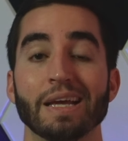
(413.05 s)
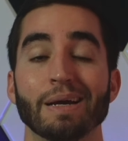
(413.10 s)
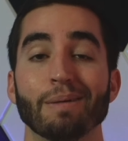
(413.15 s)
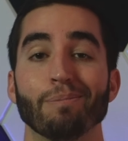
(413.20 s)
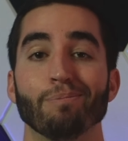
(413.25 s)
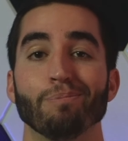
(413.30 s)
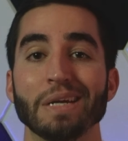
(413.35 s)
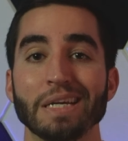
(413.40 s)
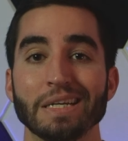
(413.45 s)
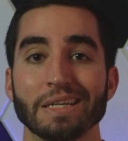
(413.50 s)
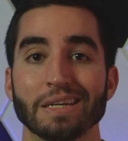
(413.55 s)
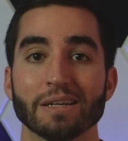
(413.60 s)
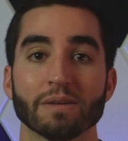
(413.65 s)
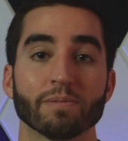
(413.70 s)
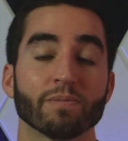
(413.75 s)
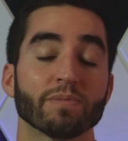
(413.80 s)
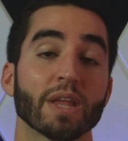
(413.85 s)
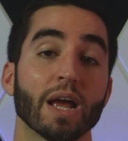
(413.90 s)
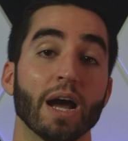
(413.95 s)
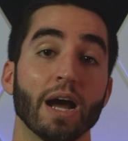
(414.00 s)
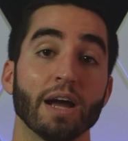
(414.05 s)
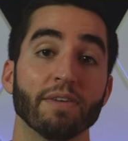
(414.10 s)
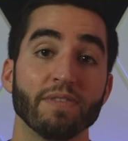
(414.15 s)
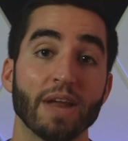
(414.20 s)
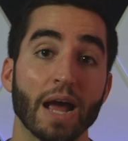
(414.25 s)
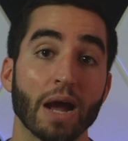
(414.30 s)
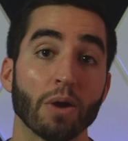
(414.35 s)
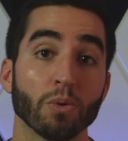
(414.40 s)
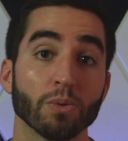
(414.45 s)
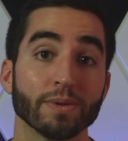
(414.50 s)
meaning I've
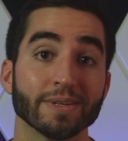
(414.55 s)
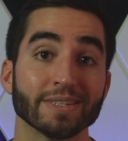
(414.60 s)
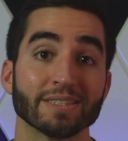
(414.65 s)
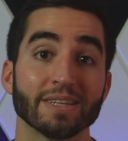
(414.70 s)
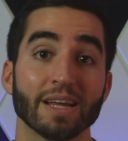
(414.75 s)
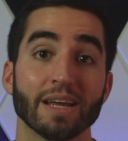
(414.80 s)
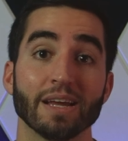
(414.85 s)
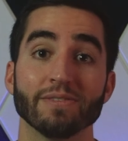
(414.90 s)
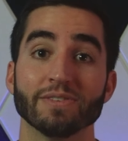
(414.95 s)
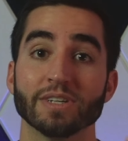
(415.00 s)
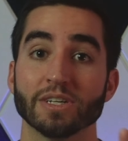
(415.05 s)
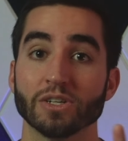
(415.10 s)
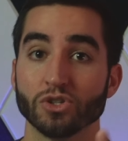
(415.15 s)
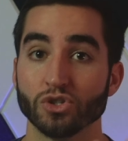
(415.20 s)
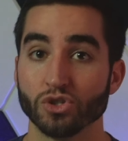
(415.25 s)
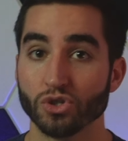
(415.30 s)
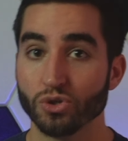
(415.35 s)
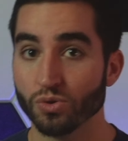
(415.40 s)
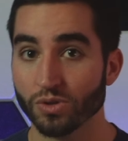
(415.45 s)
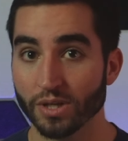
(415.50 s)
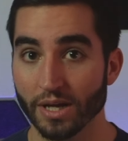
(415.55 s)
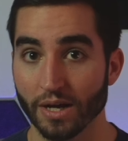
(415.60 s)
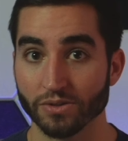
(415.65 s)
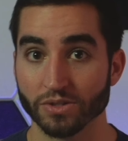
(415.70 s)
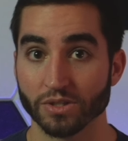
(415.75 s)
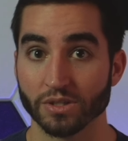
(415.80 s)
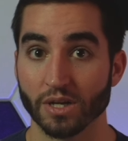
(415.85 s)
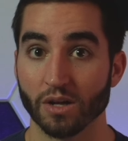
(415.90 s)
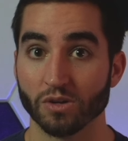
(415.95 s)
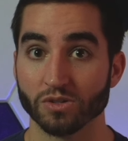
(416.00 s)
now only saved
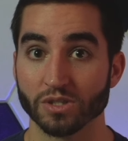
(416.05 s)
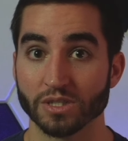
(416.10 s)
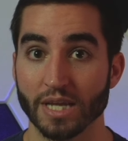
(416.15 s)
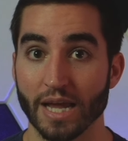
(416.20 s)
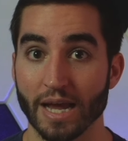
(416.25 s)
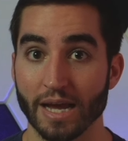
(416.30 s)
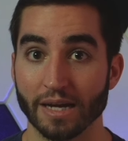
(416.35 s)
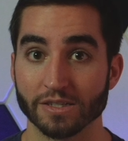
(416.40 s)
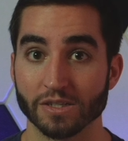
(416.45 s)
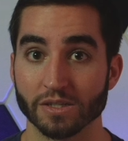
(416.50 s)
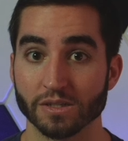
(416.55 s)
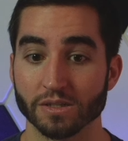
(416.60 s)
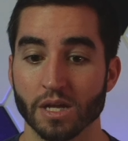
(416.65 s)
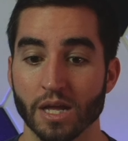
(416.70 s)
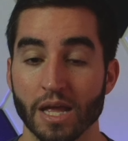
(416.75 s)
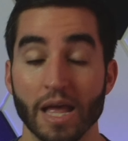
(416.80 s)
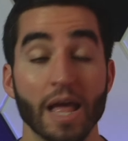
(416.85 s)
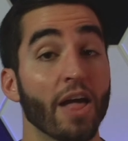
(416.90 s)
$2,000 in taxes.